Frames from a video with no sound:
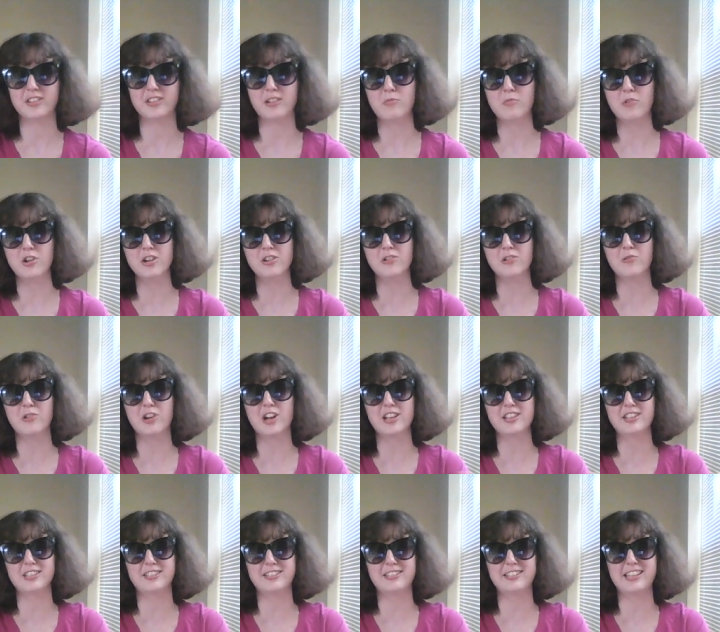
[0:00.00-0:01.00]
I wonder
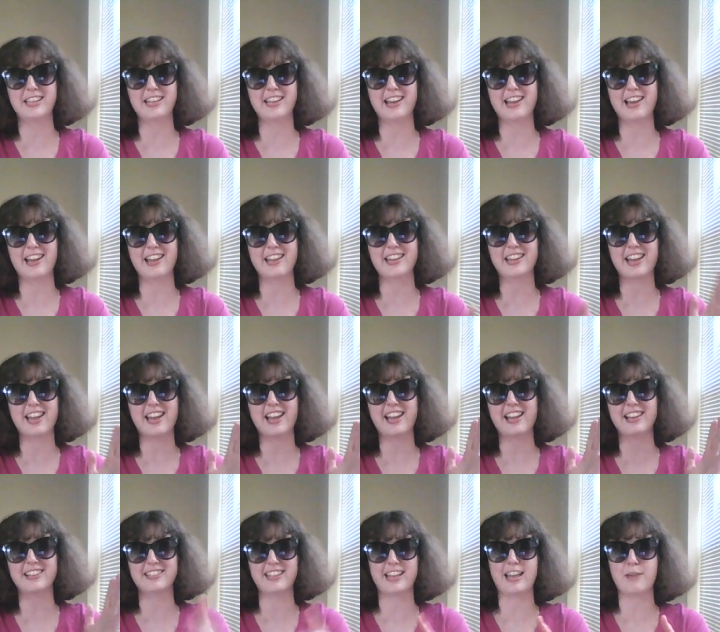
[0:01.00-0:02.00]
why the
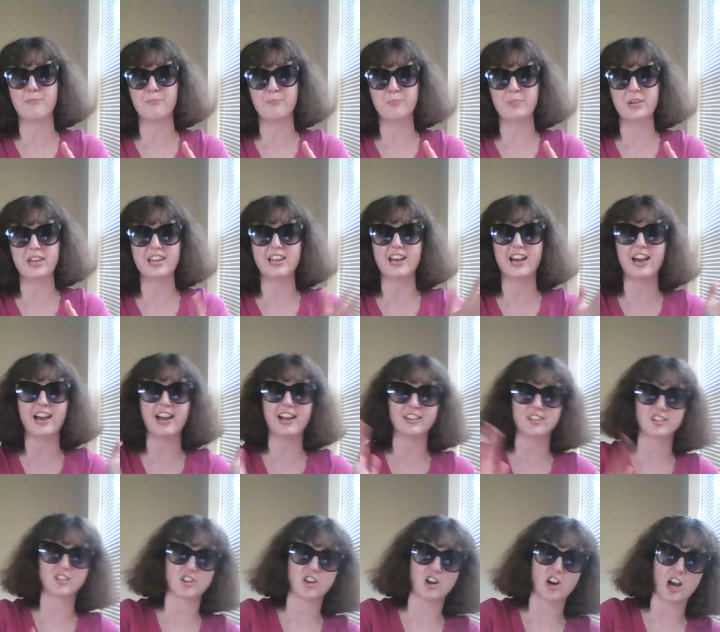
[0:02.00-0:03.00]
CIA's,
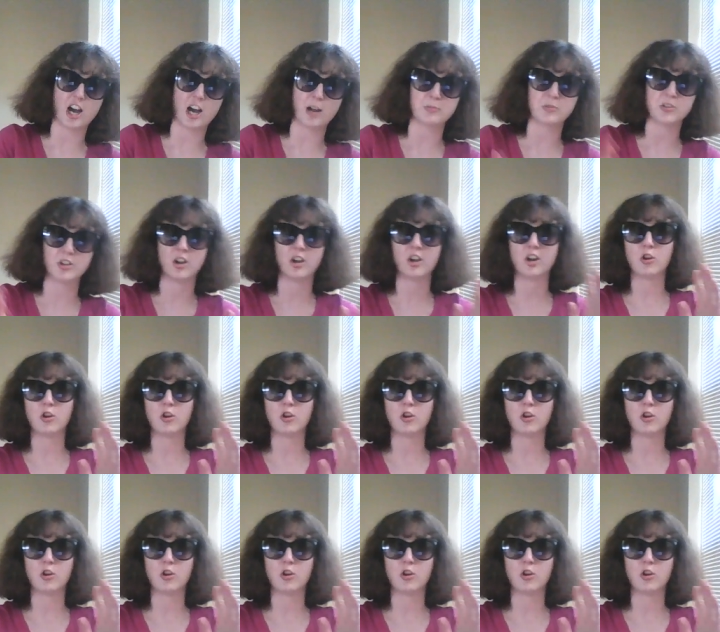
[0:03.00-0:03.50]
FBI's, cops,